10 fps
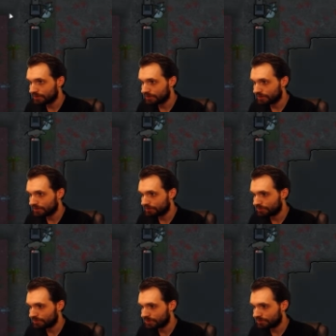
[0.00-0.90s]
I don't
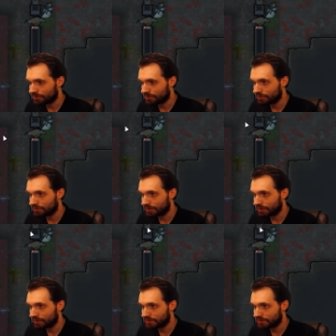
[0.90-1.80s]
want... I
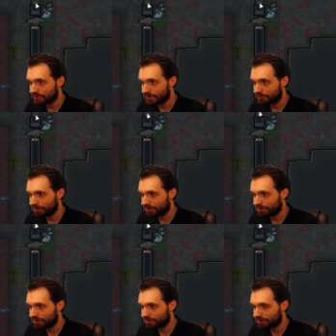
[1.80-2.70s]
guess... Damn it,
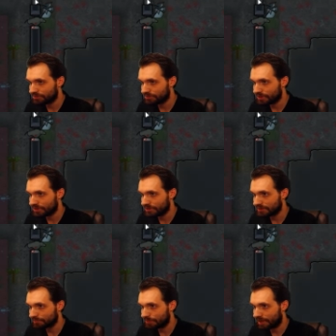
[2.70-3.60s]
you're at close range.
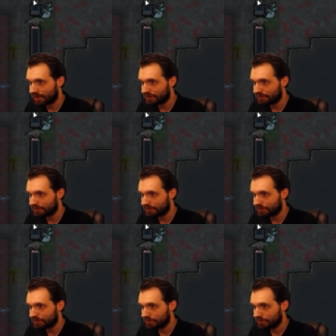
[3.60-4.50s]
That's bad.
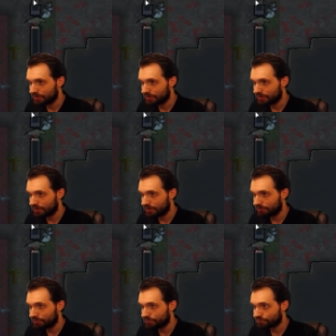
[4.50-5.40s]

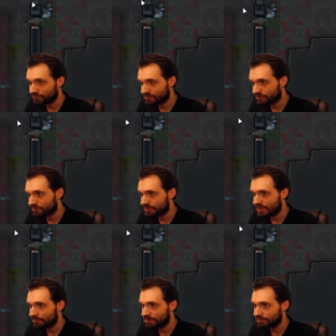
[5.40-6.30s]
Um, damn it.